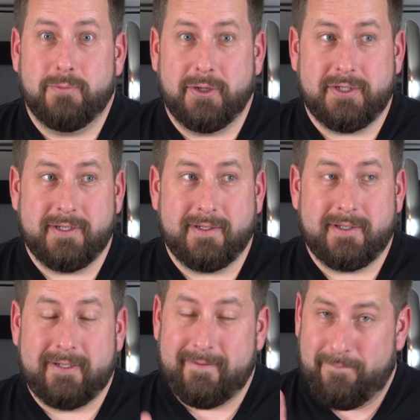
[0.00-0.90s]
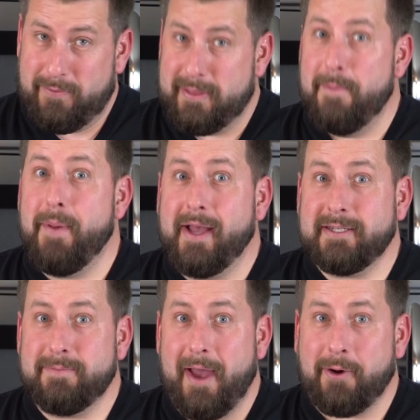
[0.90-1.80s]
which is the
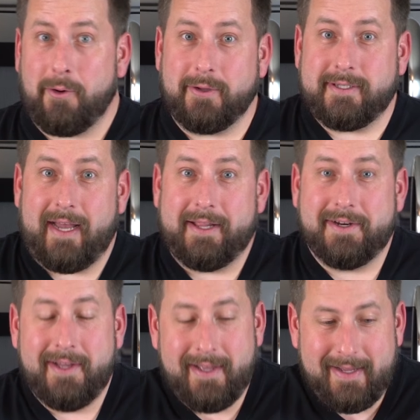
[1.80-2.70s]
best macaroni salad.